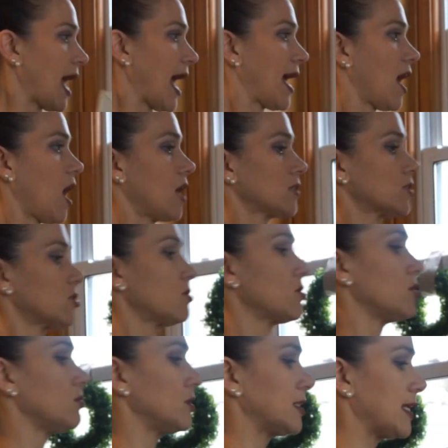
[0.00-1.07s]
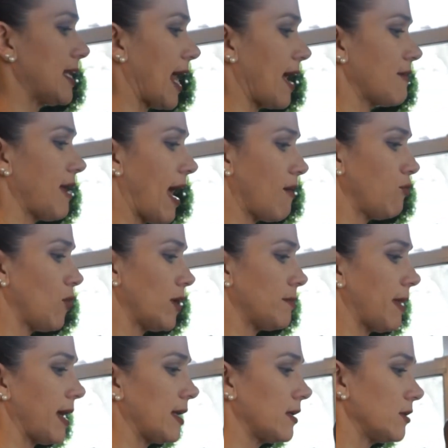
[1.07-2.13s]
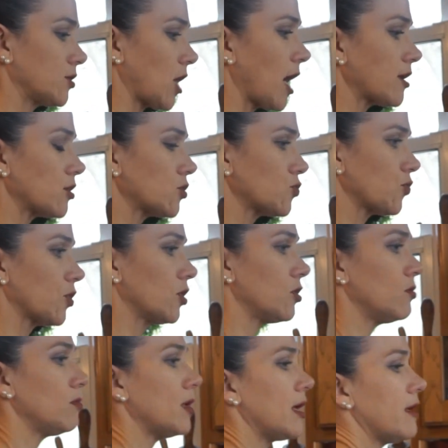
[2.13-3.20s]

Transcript: I also use it, I have one in my daughter's room.